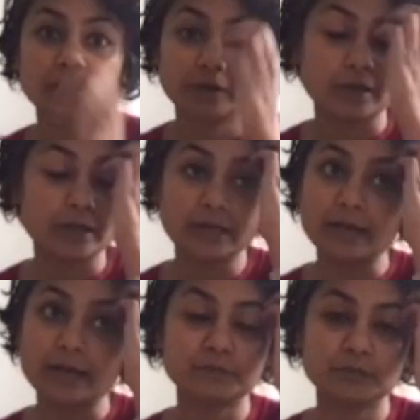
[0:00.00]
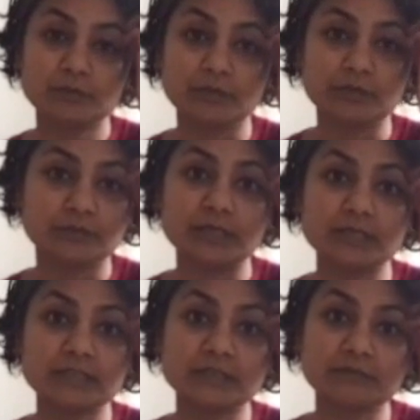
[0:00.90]
Yeah, absolutely. So that
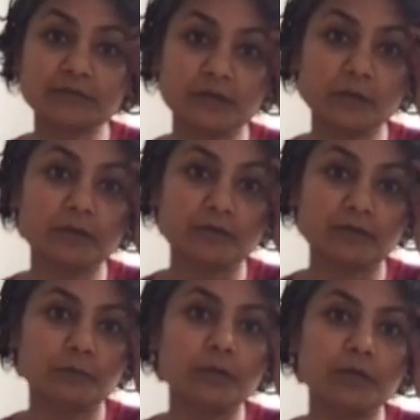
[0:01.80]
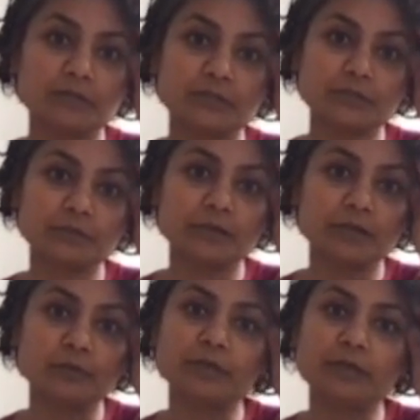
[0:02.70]
is definitely one of the advantages, where
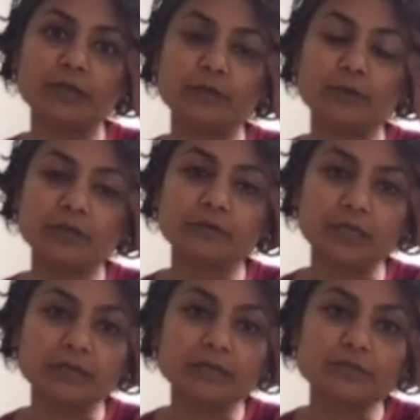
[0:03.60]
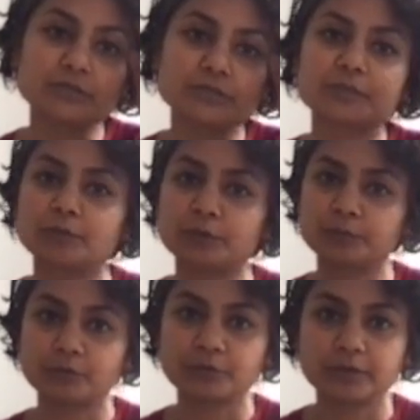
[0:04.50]
you can create digital support
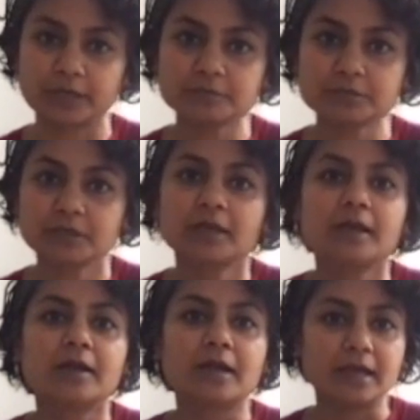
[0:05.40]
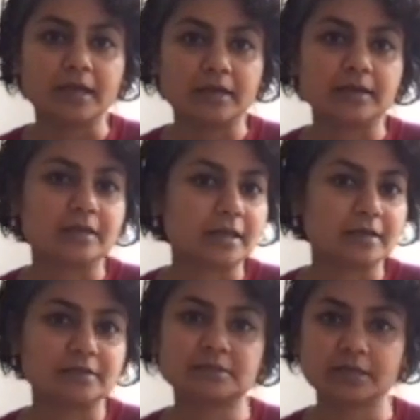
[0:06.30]
programs, and that
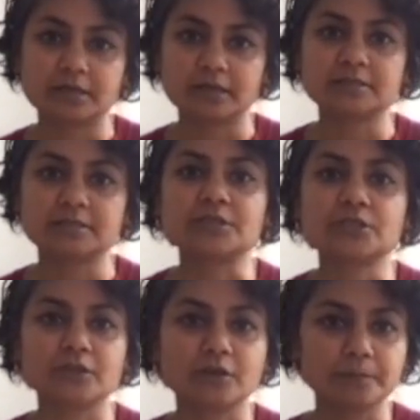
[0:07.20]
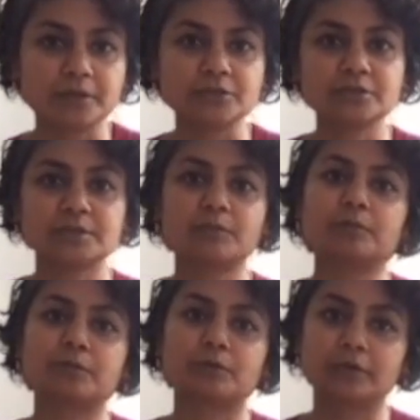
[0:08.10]
are essentially a patient
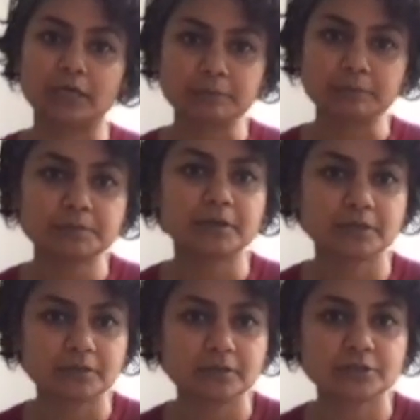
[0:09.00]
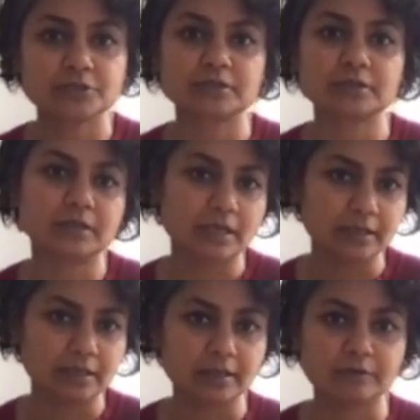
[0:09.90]
support programs, but digital
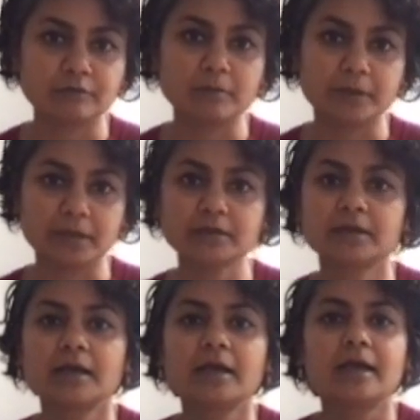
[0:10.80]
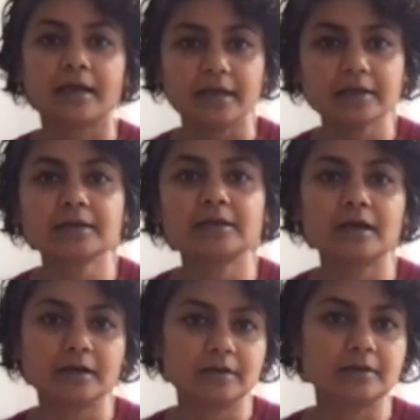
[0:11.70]
in their format, and
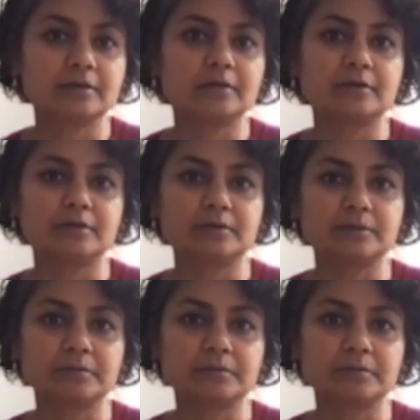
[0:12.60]
are